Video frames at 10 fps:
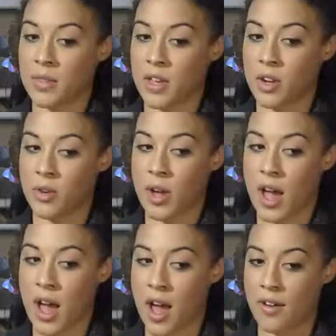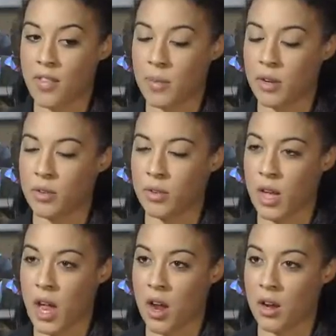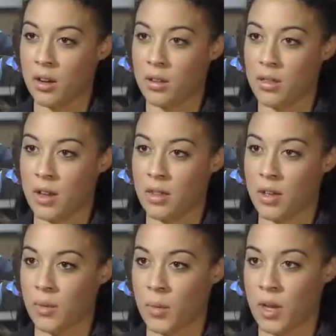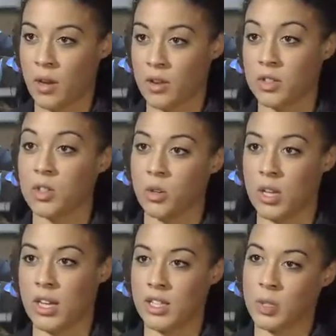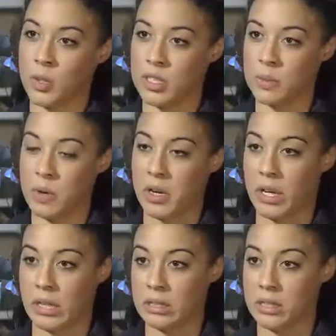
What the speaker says: they don't have the medical care there that we are so lucky to experience